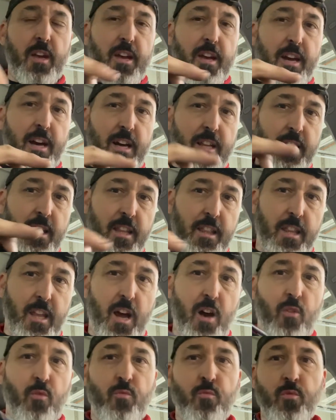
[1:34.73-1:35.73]
and then
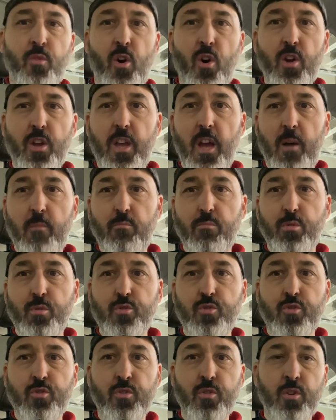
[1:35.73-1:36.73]
down on CAN
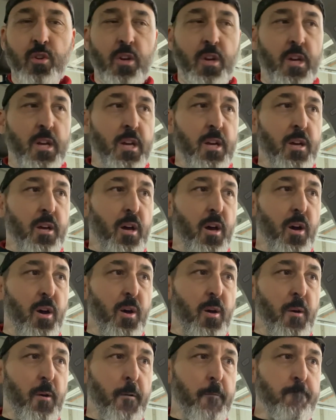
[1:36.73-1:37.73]
bus
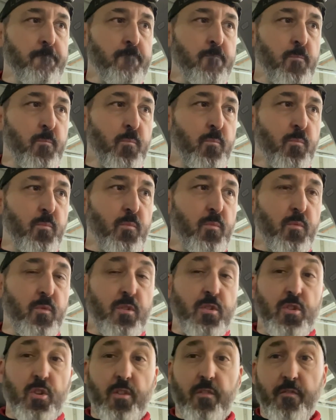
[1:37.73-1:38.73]
um,
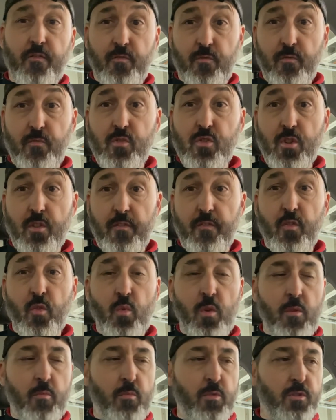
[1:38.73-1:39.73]
to the to the
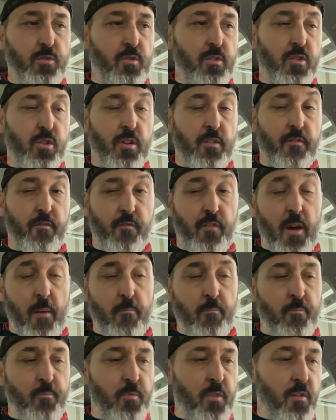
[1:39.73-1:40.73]
footwell module, to the
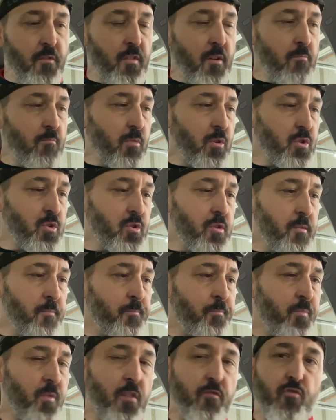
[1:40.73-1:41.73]
FEM, the FEM module,
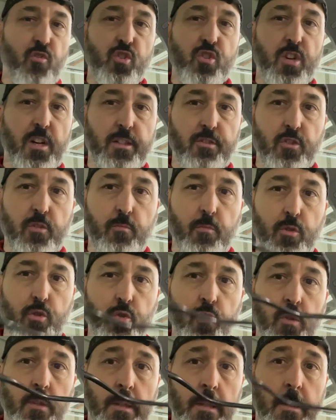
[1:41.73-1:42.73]
front electric
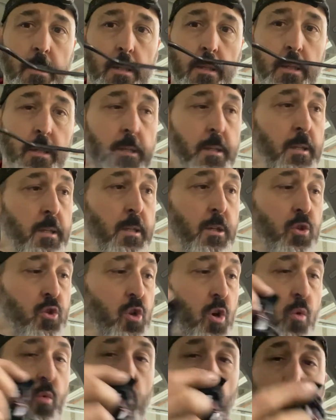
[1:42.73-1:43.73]
module.
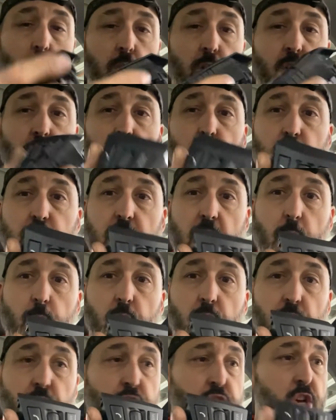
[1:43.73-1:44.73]
So what we're going to do today, we're
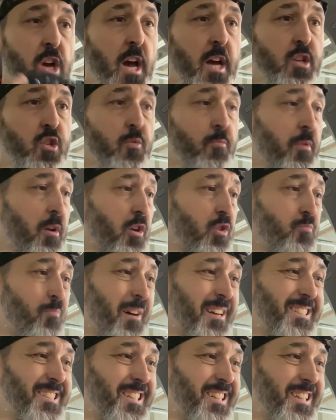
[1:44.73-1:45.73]
going to change it because
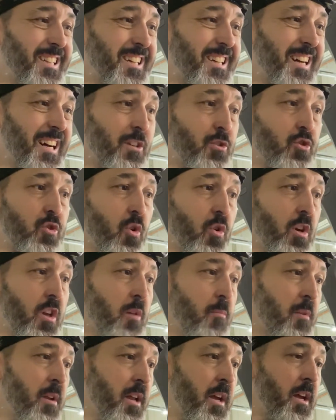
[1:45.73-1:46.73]
basically I'll show you in
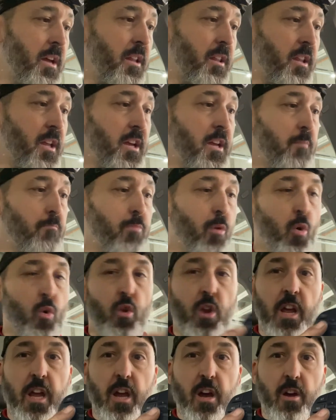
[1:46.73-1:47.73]
a minute the
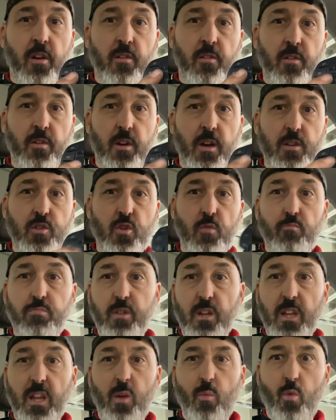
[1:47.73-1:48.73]
button here has
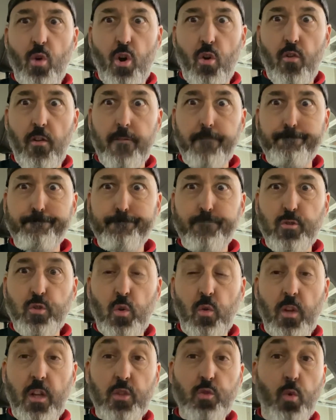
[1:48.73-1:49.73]
completely wore off.
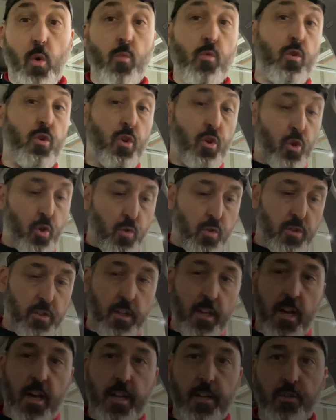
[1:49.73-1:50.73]
So that's what we're going to do
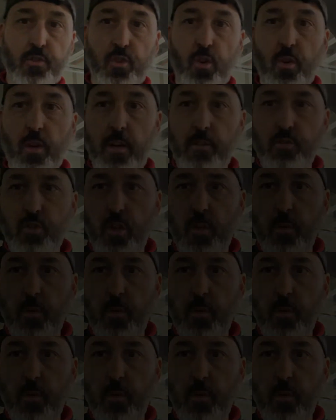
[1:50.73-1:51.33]
today, and I'll show you how to do